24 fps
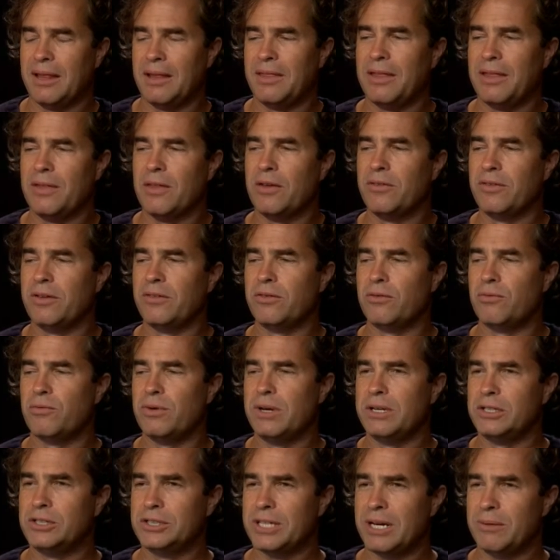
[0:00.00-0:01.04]
think those things are
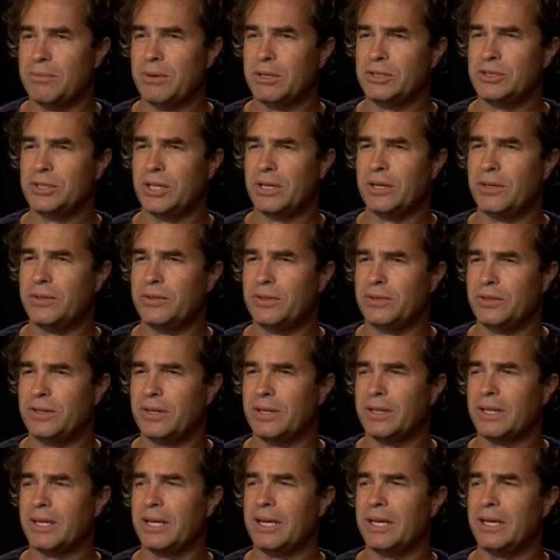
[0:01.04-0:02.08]
really shaped by childhood,
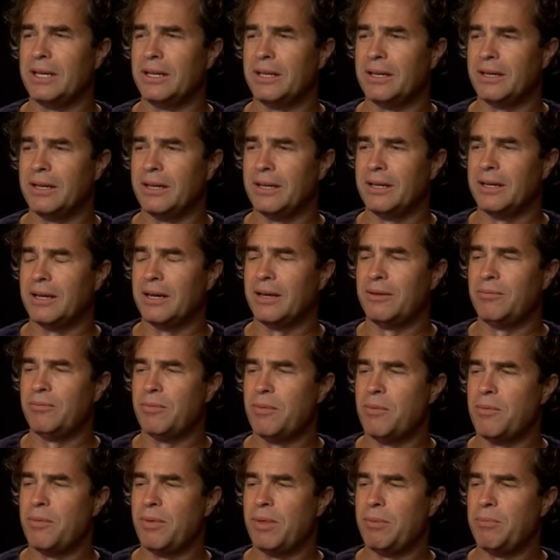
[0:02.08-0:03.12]
aren't they? And I
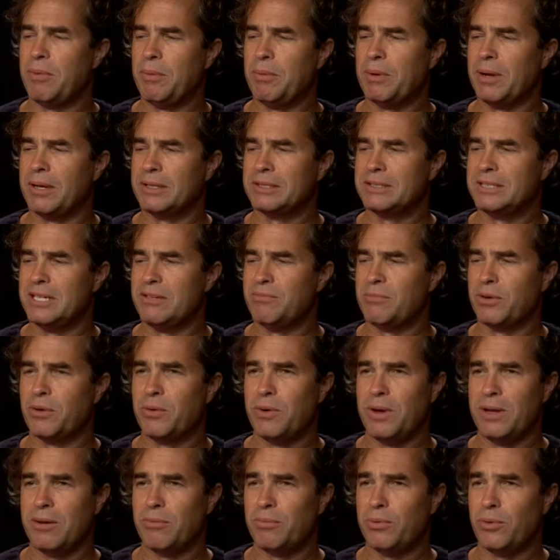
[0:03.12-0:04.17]
remember people like Steve
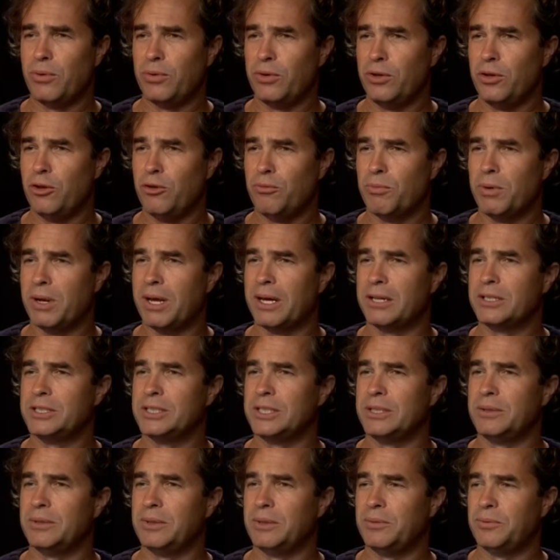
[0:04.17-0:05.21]
McQueen and Paul Newman,
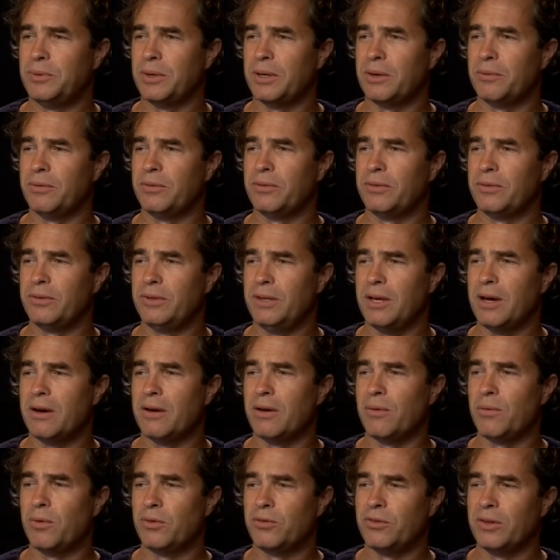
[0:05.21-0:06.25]
actually, when I was
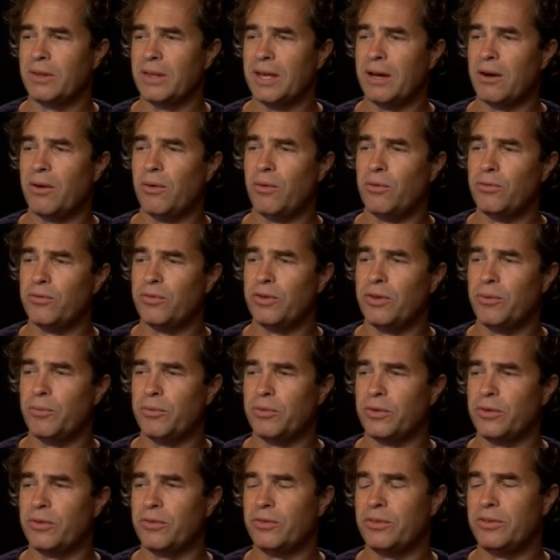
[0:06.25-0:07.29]
young, watching their old films
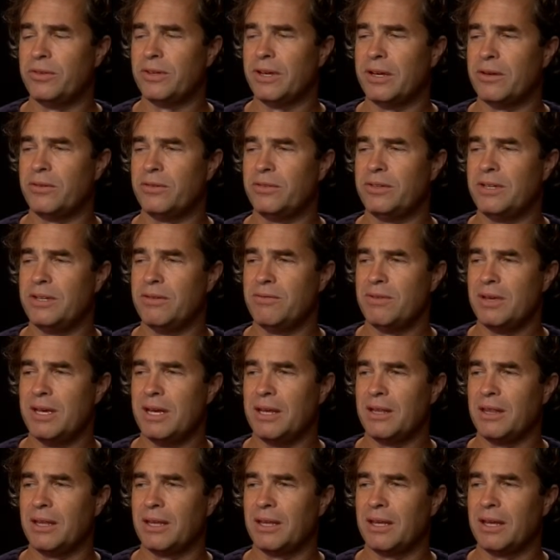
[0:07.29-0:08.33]
on TV
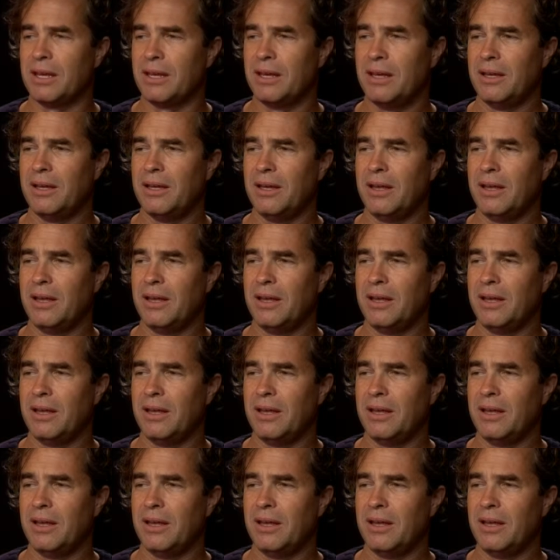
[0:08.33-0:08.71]
and thinking,